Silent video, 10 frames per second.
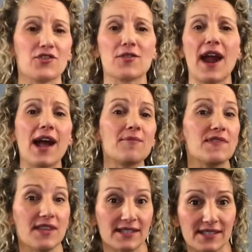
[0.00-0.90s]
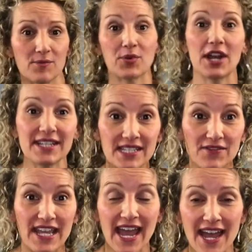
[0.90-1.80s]
grab this some
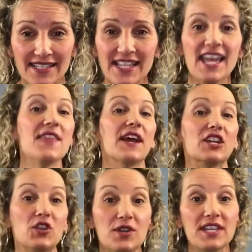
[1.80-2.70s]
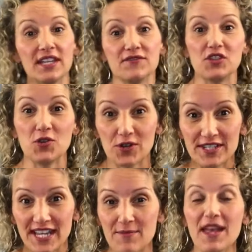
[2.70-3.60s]
productivity hacks that you can give to your
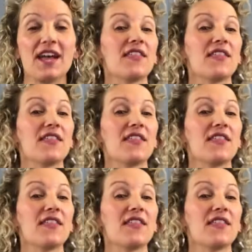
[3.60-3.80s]
team